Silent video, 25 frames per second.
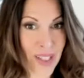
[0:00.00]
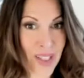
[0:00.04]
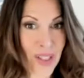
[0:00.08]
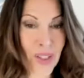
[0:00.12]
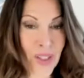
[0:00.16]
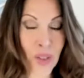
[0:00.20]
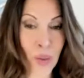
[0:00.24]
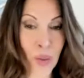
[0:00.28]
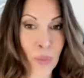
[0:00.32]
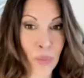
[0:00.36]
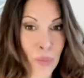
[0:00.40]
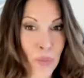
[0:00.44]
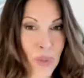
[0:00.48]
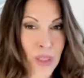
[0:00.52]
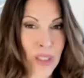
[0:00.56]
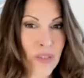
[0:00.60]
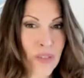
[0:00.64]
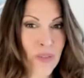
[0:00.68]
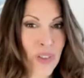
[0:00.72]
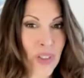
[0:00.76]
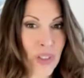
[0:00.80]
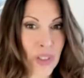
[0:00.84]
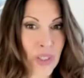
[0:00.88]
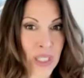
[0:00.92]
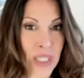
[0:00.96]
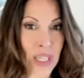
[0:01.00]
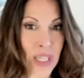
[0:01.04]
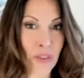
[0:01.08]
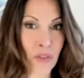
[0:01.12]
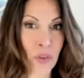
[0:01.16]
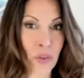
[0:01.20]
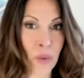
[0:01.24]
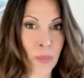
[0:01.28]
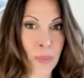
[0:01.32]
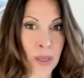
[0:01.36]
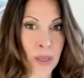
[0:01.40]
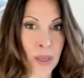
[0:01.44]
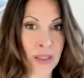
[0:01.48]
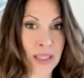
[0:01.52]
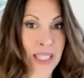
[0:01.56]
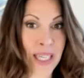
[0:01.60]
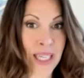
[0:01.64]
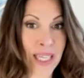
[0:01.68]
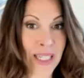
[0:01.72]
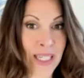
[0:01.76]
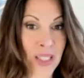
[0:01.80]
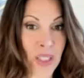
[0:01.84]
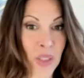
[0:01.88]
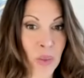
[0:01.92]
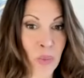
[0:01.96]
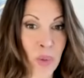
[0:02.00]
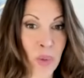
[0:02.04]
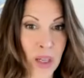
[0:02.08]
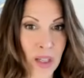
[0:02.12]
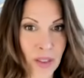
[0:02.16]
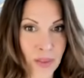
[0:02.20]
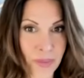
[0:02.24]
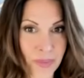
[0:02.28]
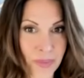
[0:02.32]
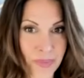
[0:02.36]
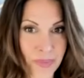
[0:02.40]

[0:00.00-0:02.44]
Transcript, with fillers: So be very careful about that as well.